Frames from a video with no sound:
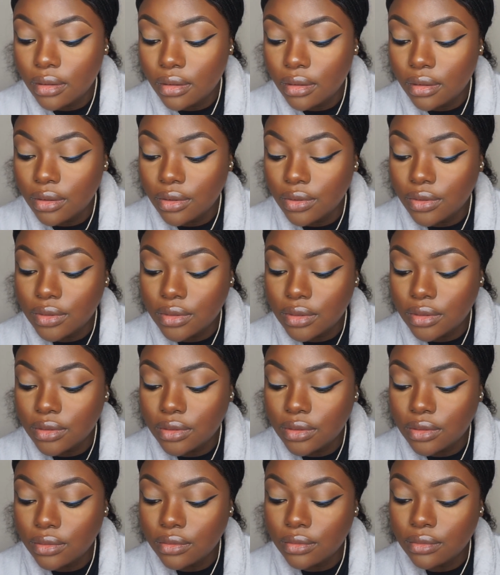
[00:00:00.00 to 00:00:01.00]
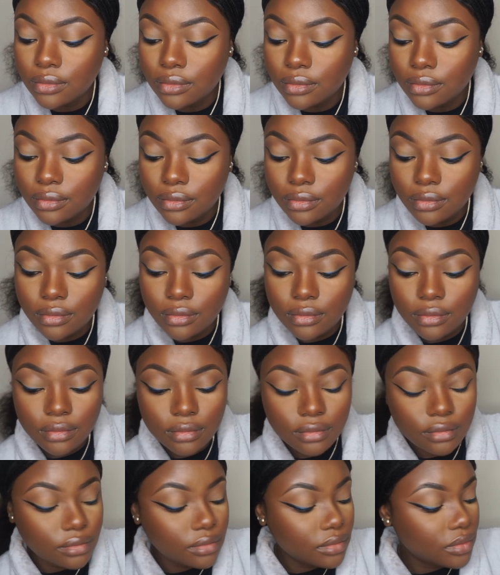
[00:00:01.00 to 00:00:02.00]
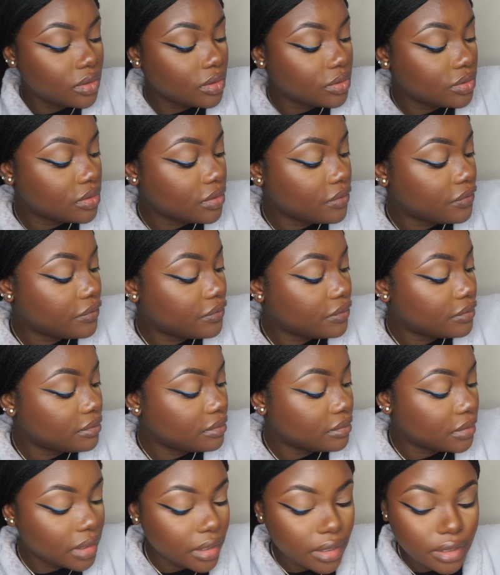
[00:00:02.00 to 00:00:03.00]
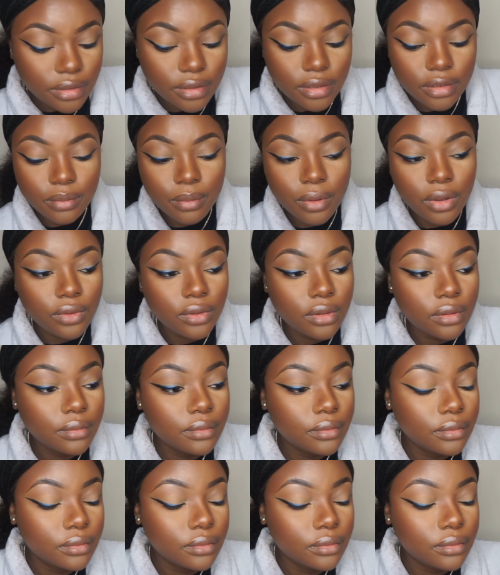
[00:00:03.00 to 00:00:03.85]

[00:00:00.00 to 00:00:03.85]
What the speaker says: I use this to dust off the excess powder.